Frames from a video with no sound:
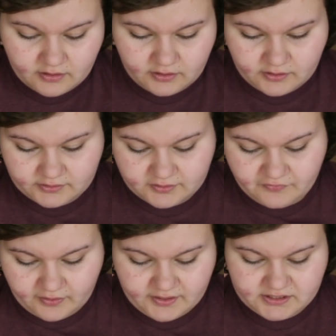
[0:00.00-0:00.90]
on the
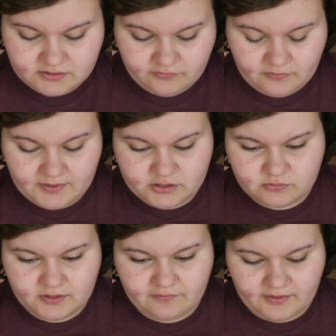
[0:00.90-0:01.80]
foundation for being
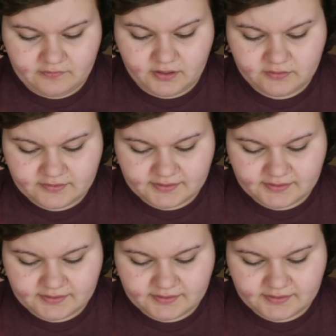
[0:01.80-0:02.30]
$25